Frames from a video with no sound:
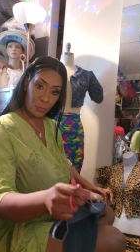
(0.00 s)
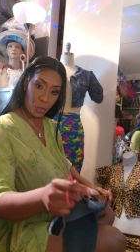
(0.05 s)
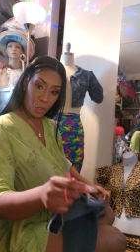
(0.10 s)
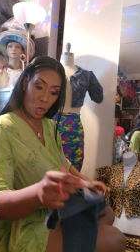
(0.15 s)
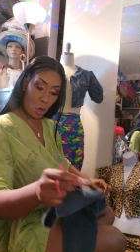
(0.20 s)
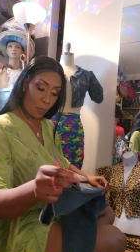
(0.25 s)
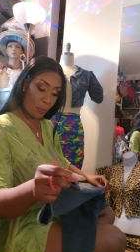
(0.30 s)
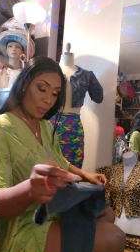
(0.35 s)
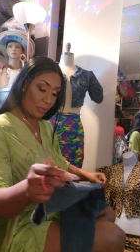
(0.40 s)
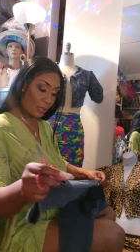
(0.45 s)
you
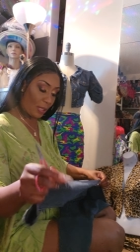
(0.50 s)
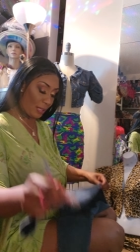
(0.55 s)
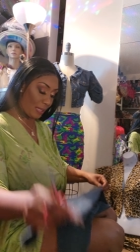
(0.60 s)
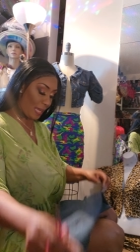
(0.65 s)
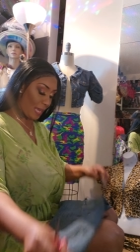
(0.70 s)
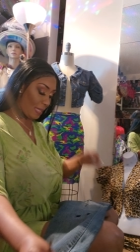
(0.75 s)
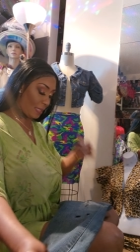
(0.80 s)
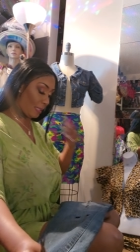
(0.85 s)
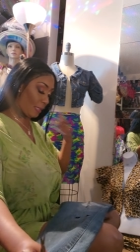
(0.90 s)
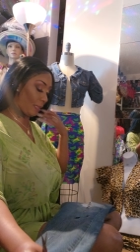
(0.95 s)
know, put the
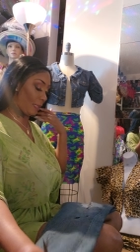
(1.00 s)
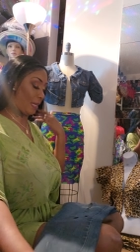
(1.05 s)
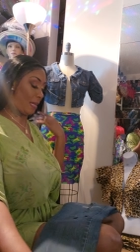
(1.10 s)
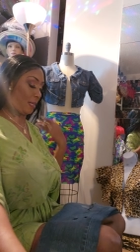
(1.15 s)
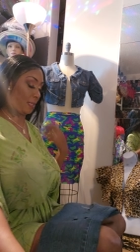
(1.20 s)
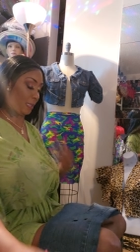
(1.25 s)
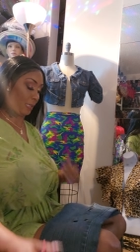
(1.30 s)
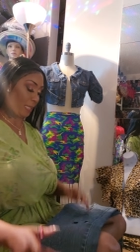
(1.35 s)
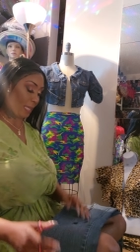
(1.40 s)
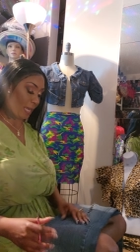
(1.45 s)
elastic
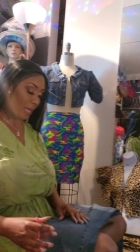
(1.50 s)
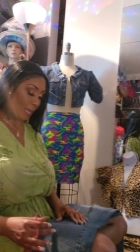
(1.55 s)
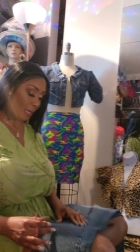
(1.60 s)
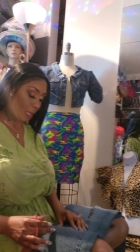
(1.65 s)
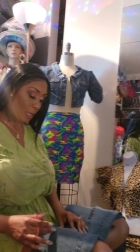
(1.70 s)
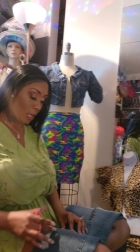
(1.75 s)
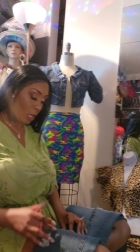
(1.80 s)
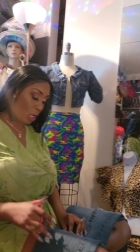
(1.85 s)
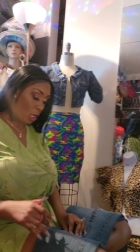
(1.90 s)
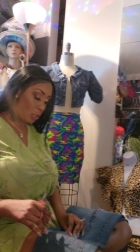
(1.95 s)
down the leg.
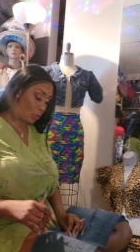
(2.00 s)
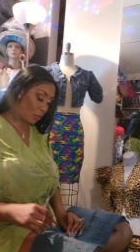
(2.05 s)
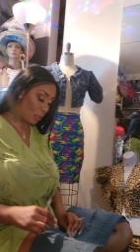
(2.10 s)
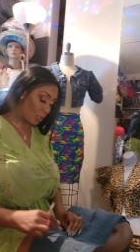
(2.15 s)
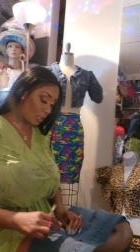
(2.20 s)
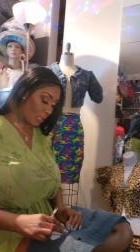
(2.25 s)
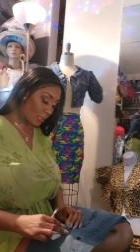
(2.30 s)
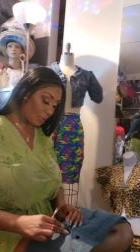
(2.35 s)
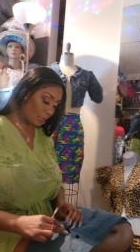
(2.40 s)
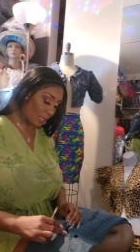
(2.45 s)
So
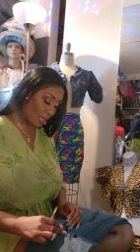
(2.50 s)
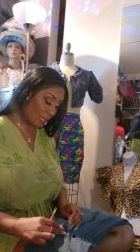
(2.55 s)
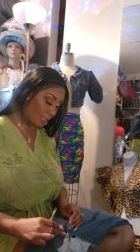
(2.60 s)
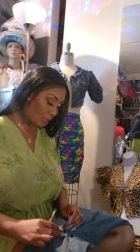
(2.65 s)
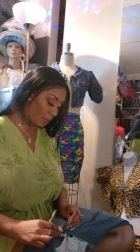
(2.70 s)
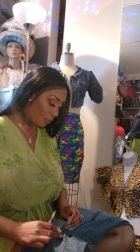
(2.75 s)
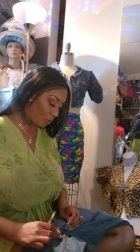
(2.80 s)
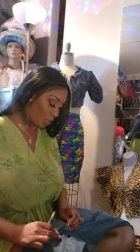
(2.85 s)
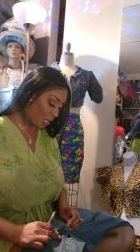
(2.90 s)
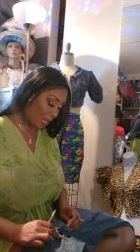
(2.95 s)
it's going to take
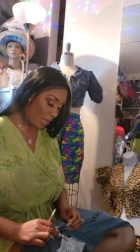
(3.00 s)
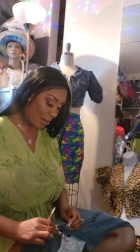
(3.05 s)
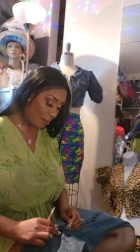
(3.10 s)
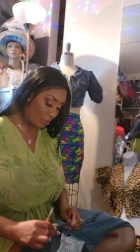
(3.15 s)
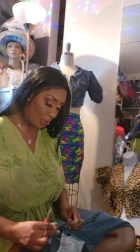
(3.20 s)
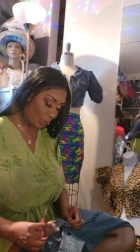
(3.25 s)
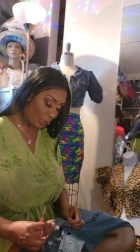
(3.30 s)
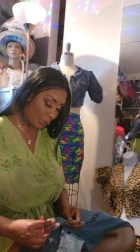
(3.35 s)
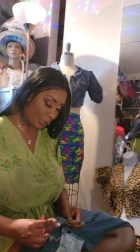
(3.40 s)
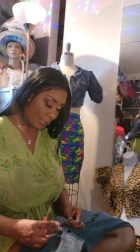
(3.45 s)
some time
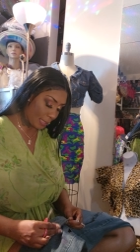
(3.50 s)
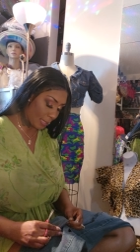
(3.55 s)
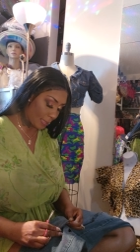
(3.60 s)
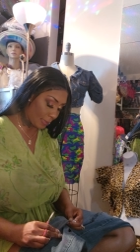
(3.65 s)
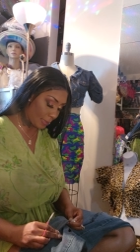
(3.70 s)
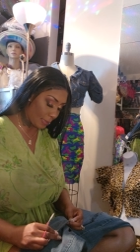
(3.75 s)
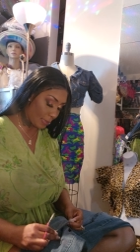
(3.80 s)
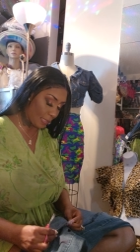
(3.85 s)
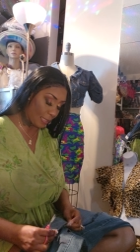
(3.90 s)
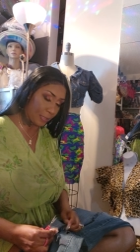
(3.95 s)
to cut
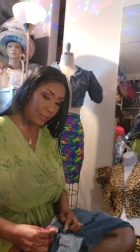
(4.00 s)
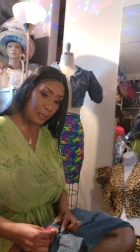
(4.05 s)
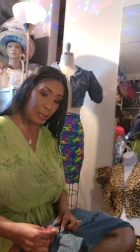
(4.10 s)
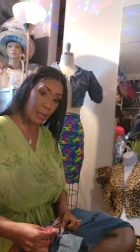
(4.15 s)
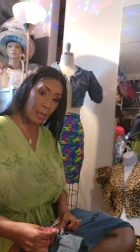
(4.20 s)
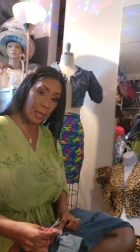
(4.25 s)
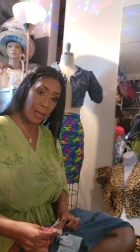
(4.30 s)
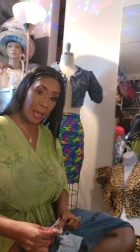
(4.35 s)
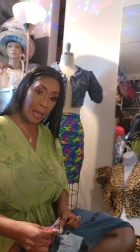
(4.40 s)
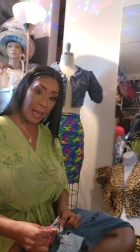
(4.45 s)
and then
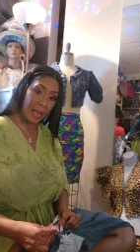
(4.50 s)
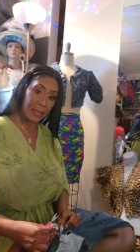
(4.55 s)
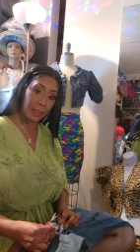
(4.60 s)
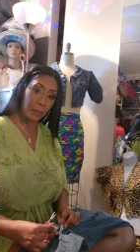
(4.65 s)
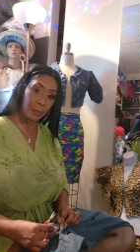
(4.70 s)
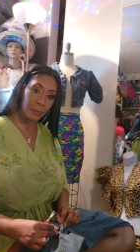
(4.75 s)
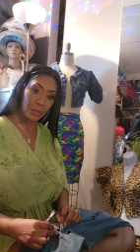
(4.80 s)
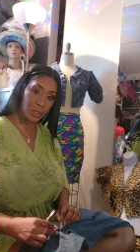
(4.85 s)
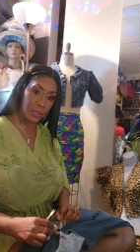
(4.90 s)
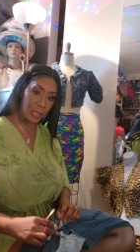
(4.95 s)
I got
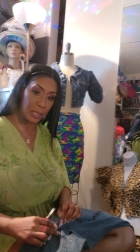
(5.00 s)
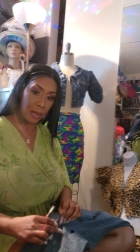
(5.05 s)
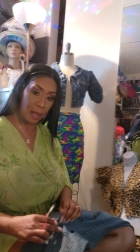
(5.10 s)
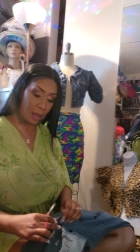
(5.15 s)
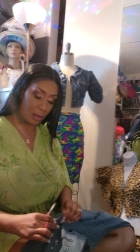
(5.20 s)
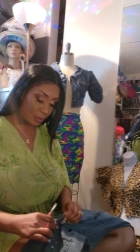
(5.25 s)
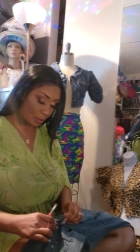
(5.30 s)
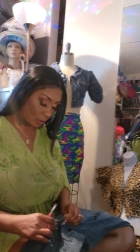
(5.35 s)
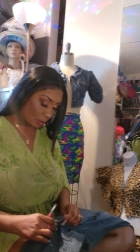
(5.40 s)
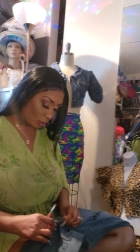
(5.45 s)
to get
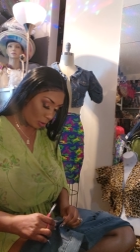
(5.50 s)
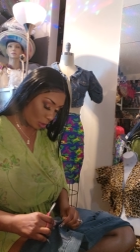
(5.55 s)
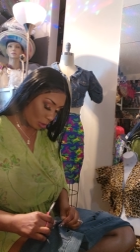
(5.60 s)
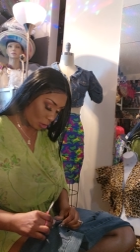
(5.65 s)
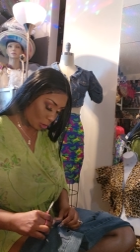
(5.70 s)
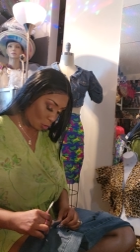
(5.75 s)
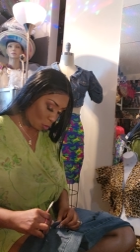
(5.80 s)
all the, the